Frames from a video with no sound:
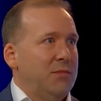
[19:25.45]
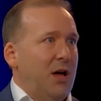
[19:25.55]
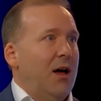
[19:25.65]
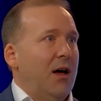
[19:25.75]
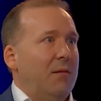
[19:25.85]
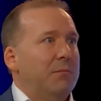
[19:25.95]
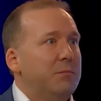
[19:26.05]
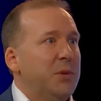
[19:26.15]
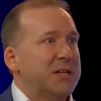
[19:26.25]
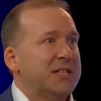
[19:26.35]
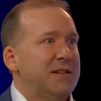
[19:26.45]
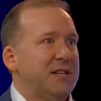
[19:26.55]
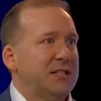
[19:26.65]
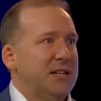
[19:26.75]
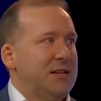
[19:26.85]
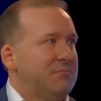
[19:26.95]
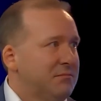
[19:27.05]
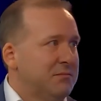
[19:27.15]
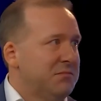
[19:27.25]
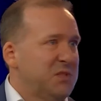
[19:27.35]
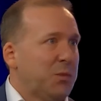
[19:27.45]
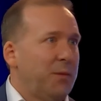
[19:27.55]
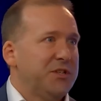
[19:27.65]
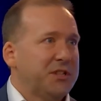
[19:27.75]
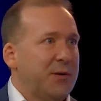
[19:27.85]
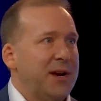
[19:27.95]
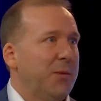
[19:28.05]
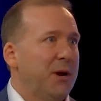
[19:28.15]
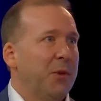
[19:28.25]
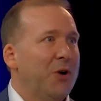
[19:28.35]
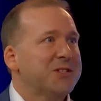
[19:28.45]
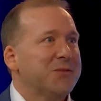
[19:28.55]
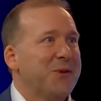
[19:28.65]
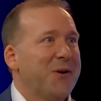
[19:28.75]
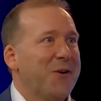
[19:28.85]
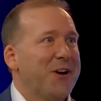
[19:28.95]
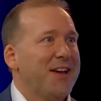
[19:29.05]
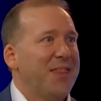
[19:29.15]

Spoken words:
bug seriously, probably just going to end up on a blog somewhere, right?